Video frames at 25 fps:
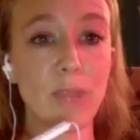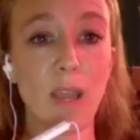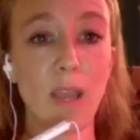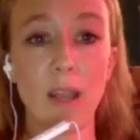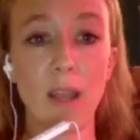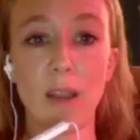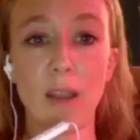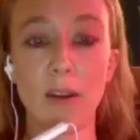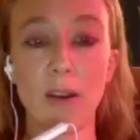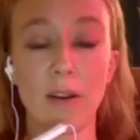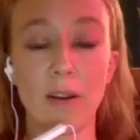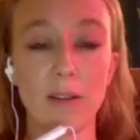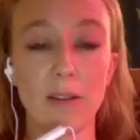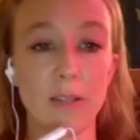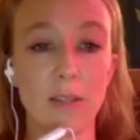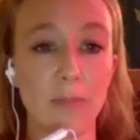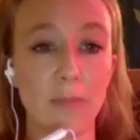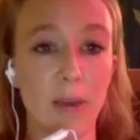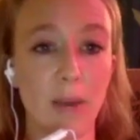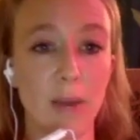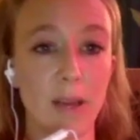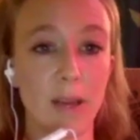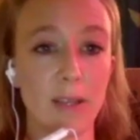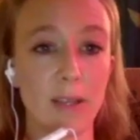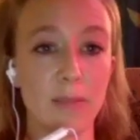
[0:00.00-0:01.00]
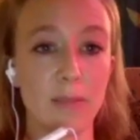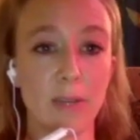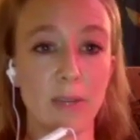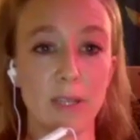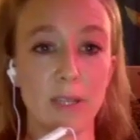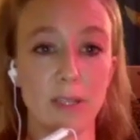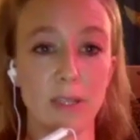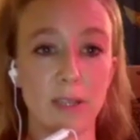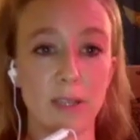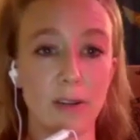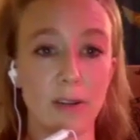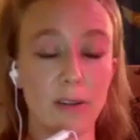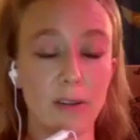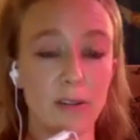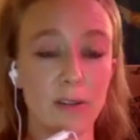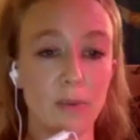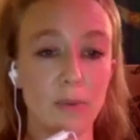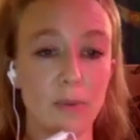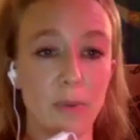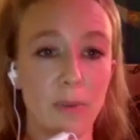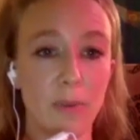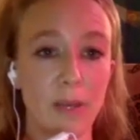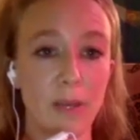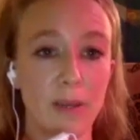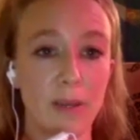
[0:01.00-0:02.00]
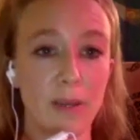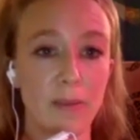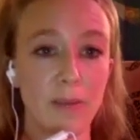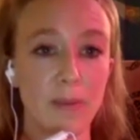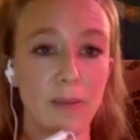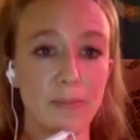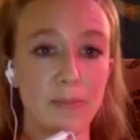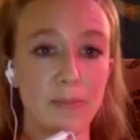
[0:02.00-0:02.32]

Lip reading: And it hurts men as much as it hurts women.